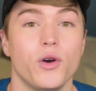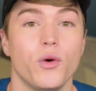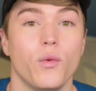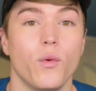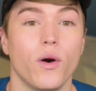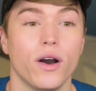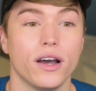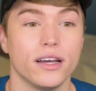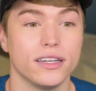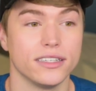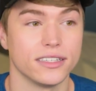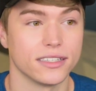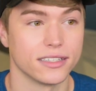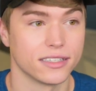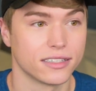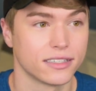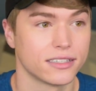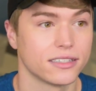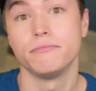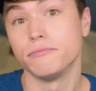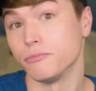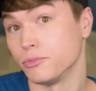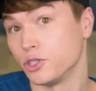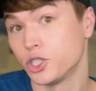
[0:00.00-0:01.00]

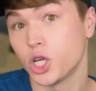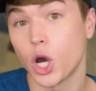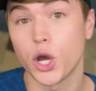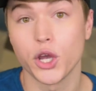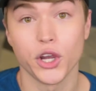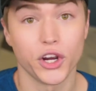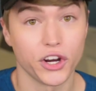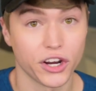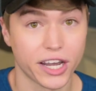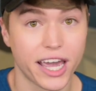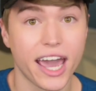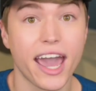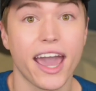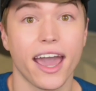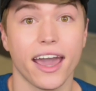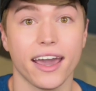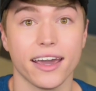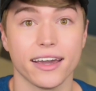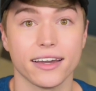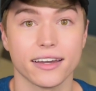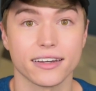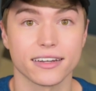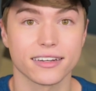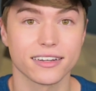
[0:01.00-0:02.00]
was, so you're
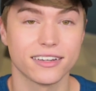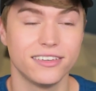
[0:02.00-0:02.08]
gay?